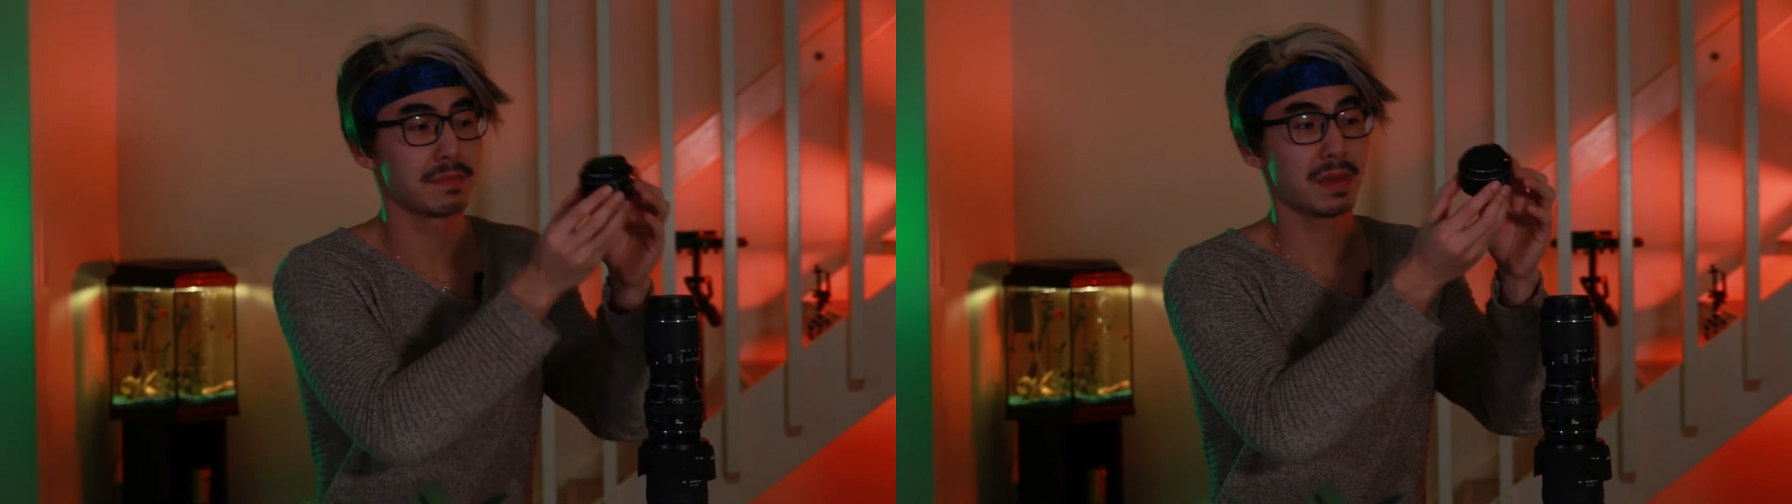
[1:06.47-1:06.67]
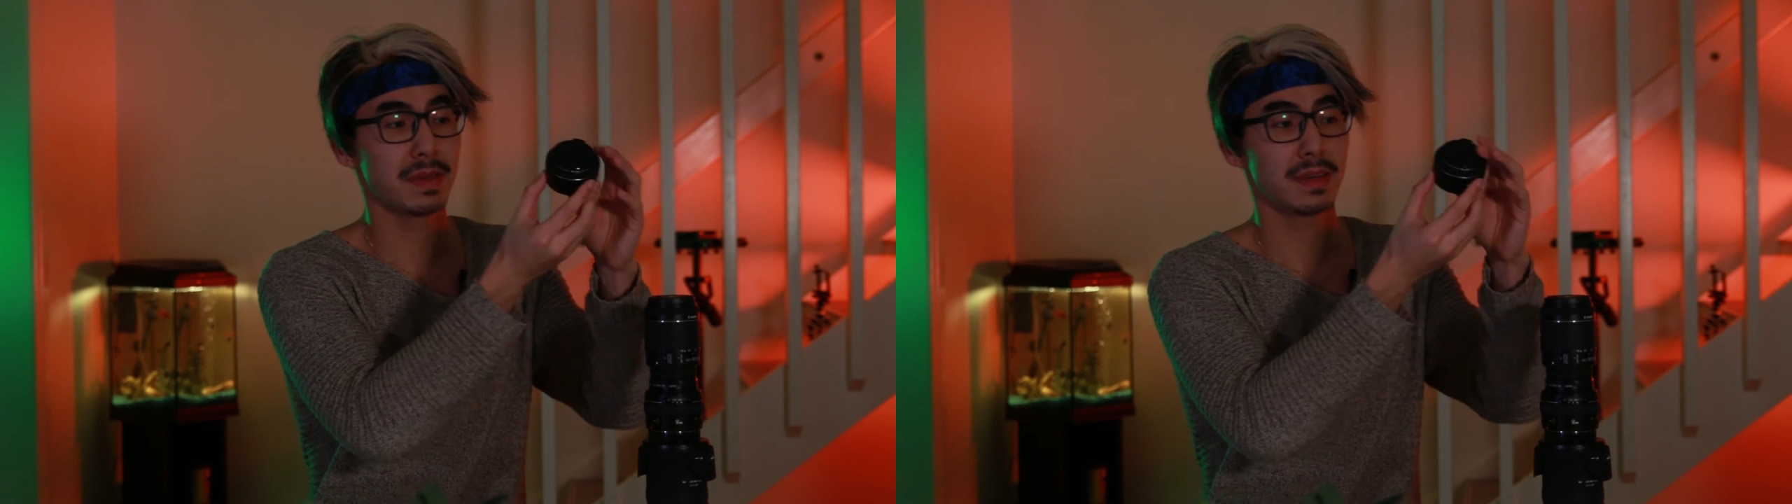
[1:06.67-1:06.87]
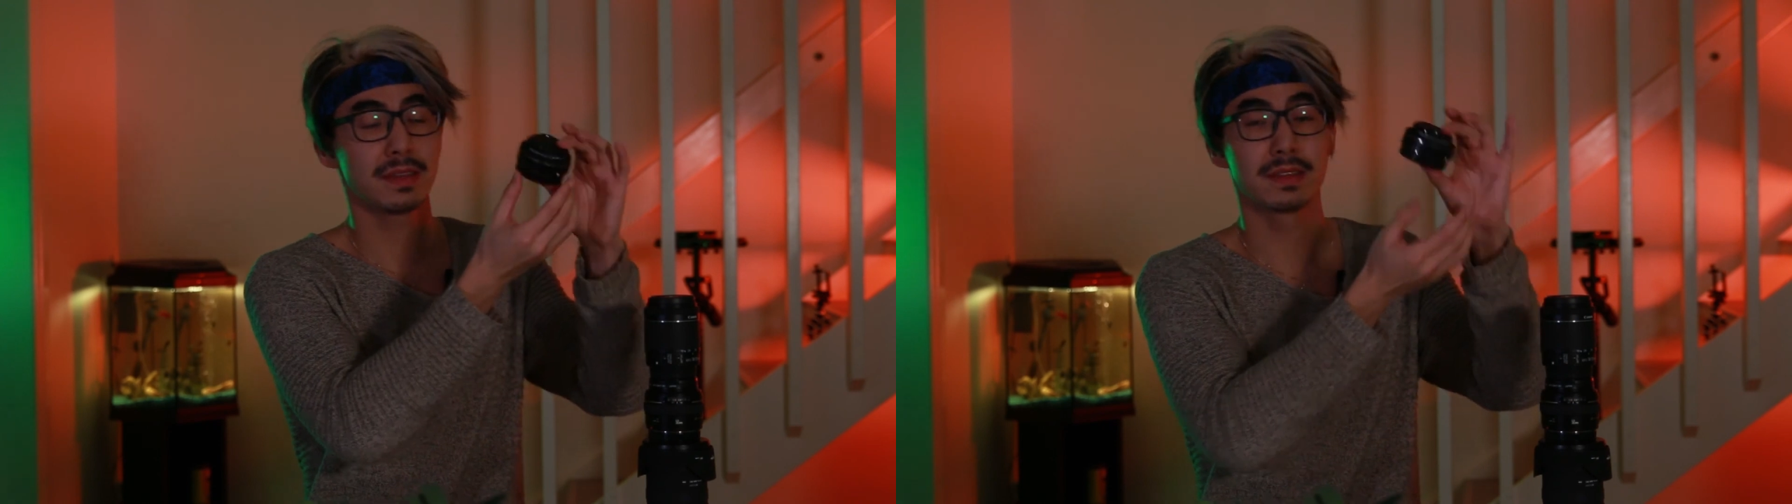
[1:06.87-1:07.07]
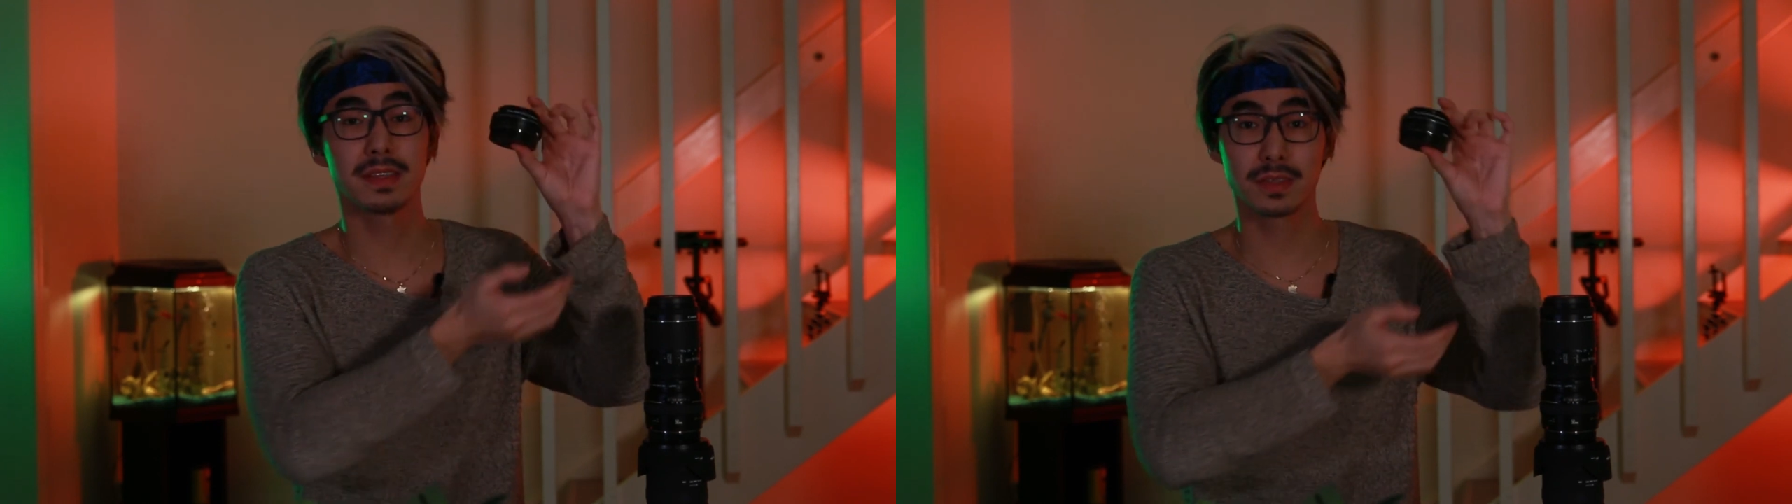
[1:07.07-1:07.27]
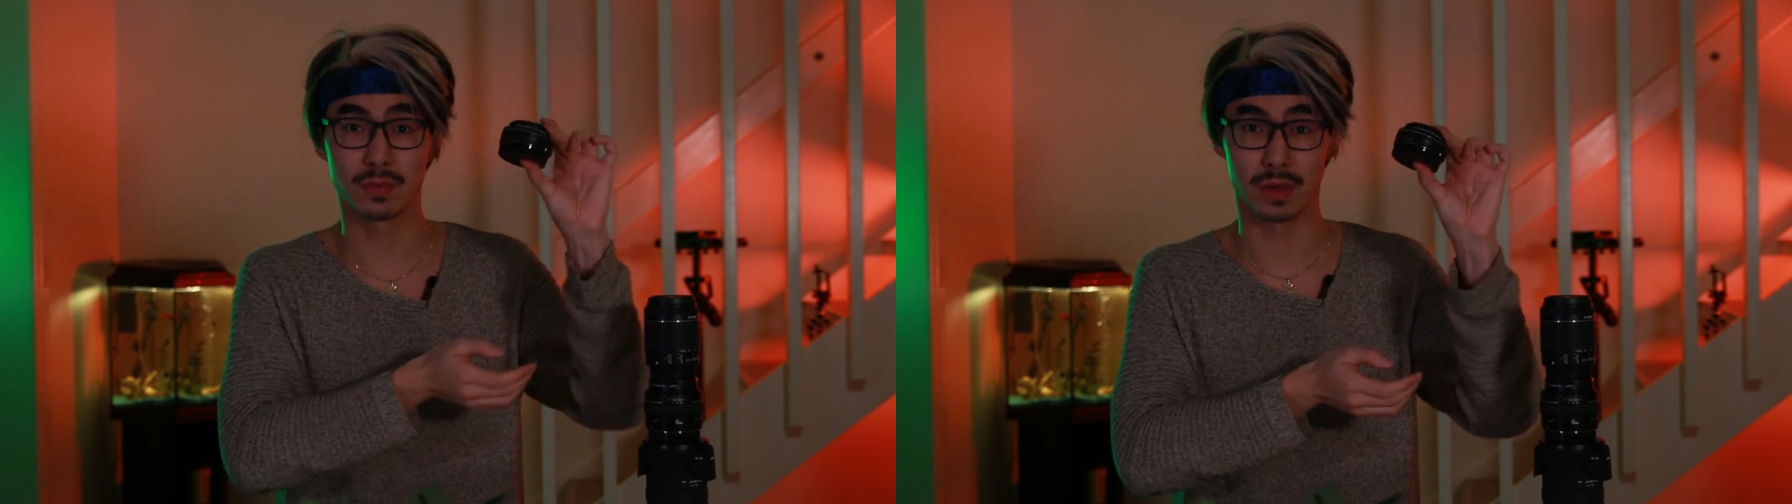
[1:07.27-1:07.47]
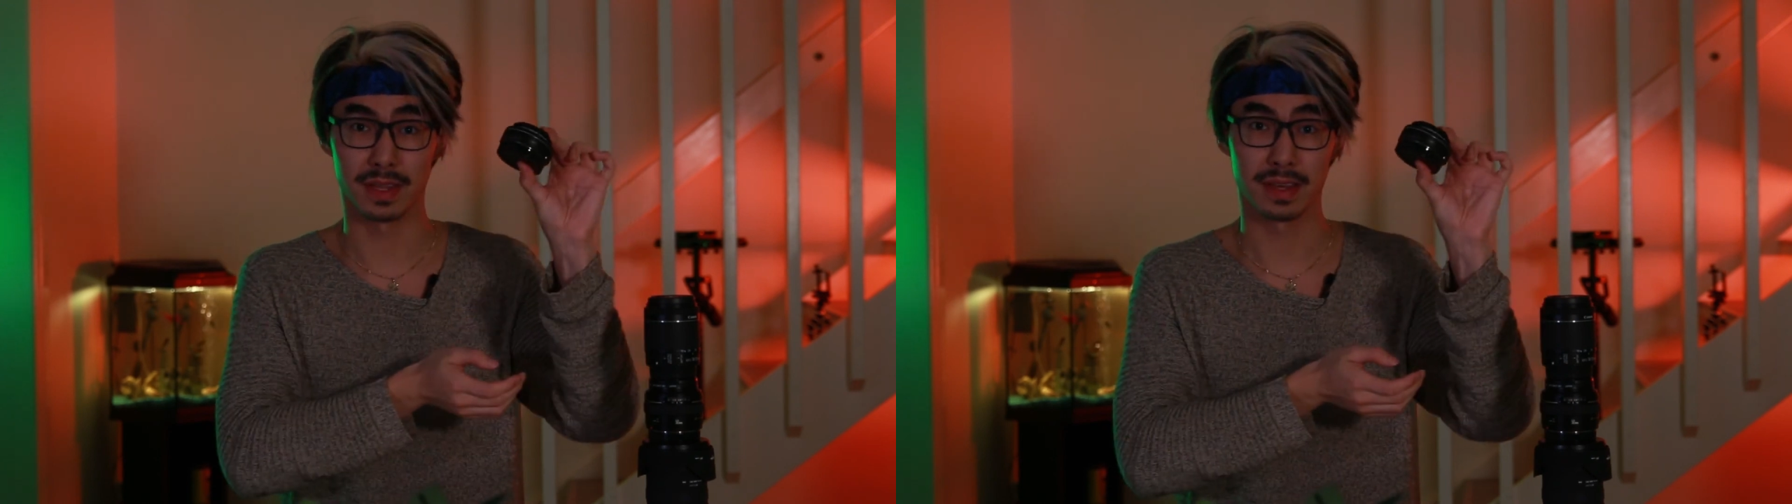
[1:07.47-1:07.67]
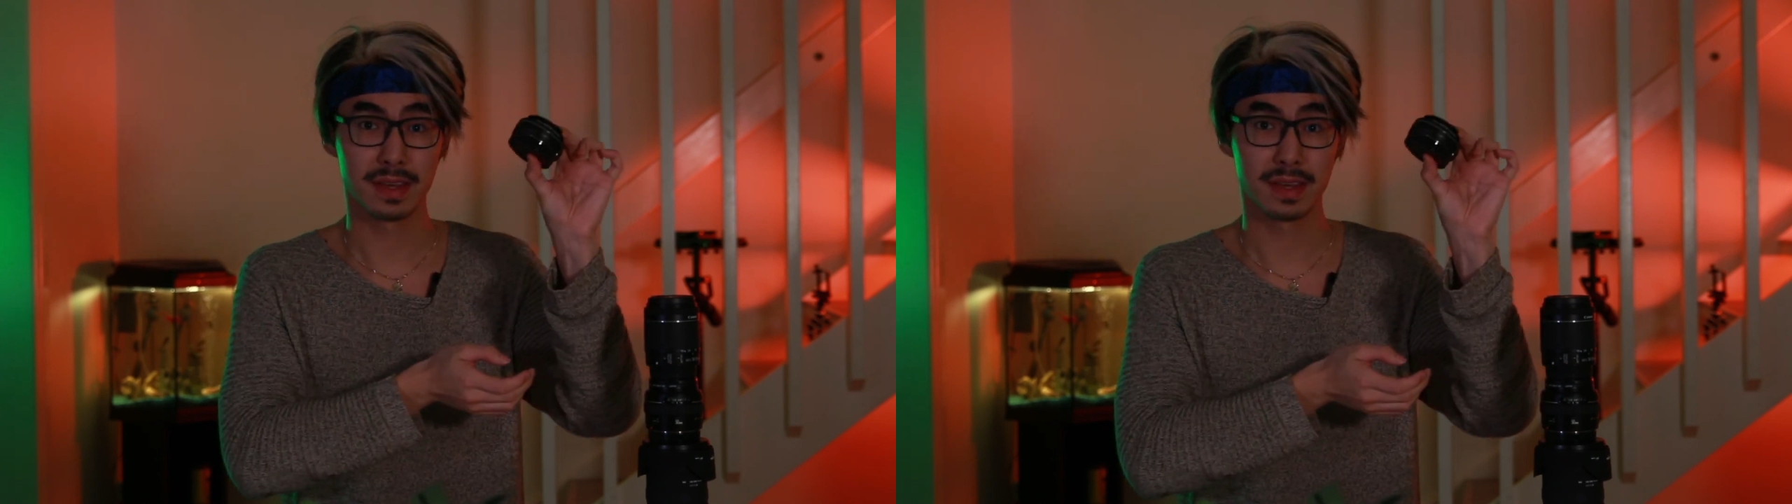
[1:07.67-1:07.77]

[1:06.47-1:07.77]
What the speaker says: maybe this one.